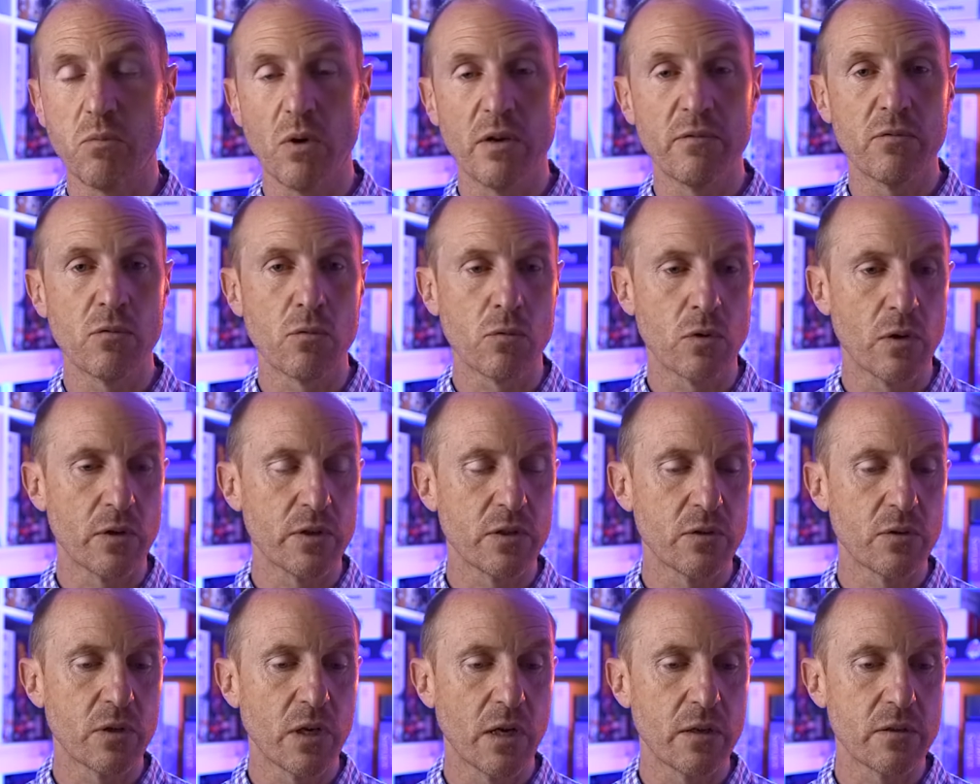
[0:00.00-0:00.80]
whether or not
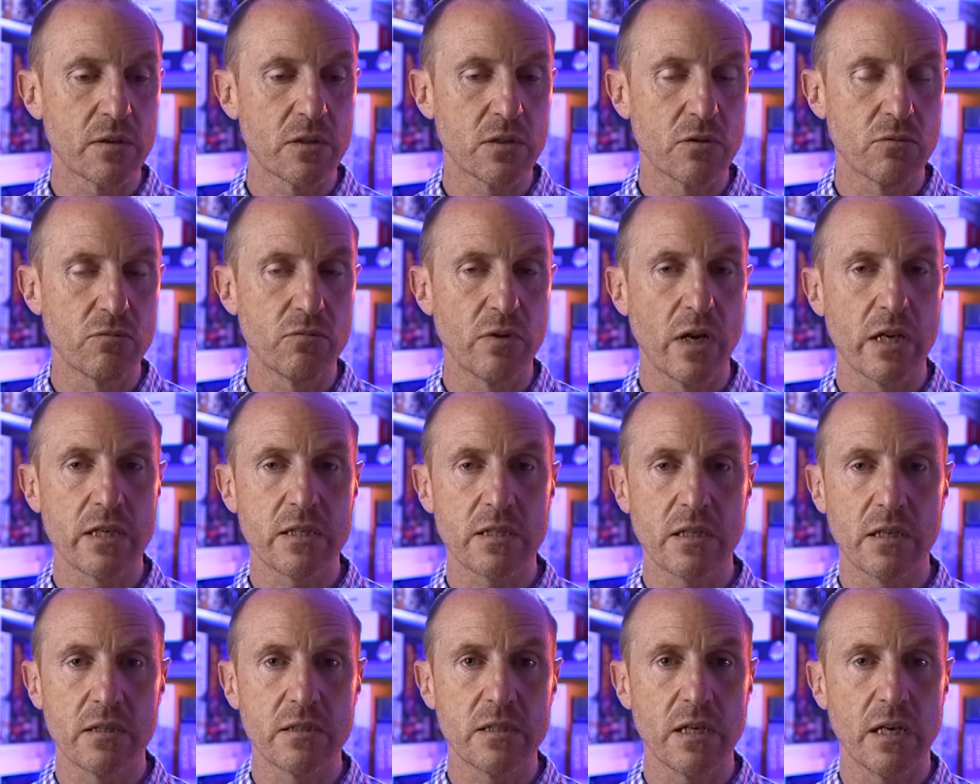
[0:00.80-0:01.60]
you're going to
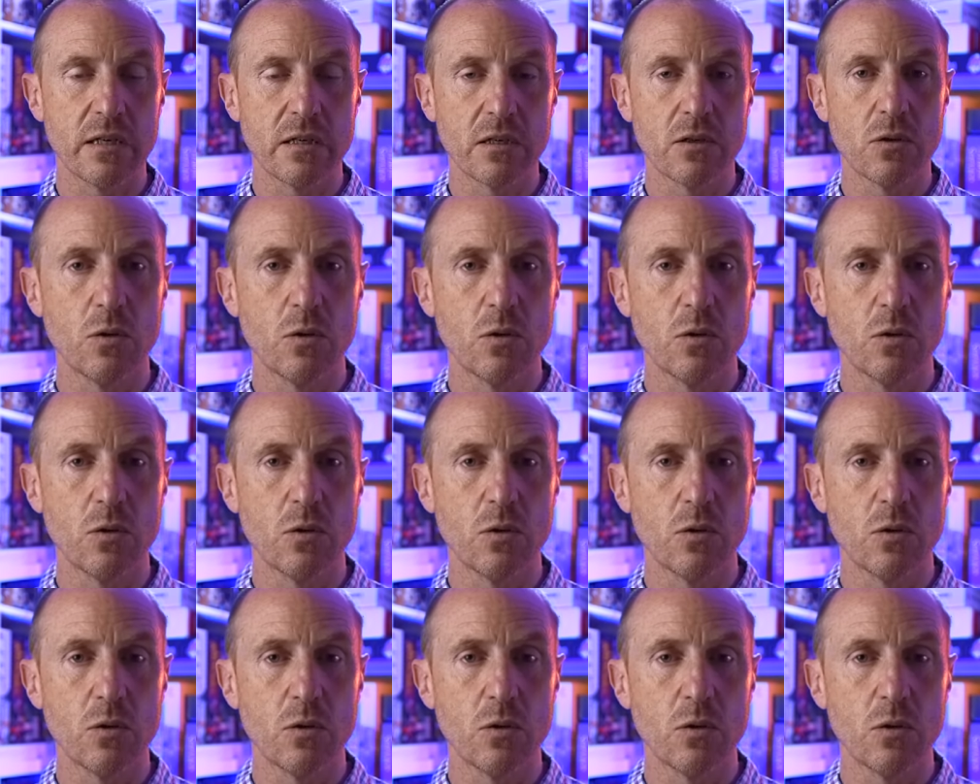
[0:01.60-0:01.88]
rest and take the